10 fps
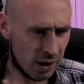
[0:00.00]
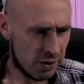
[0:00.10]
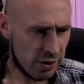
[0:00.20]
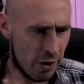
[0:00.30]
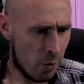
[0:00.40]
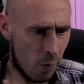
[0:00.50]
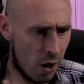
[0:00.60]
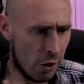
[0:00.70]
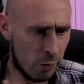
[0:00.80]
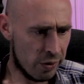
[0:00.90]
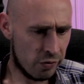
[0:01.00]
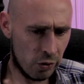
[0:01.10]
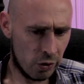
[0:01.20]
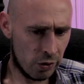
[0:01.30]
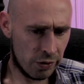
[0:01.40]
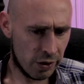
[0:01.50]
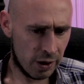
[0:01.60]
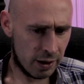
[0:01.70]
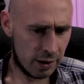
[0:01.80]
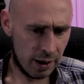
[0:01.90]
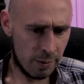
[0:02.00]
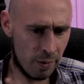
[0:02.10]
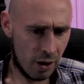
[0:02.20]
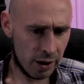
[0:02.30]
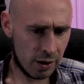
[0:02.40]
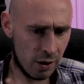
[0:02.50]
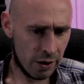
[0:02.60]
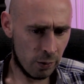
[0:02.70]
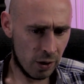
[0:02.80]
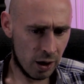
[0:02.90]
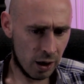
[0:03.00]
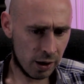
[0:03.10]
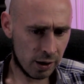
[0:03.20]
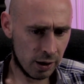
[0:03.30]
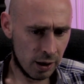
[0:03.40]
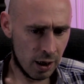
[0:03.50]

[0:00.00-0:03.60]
don't know, a while before that it might kind of work,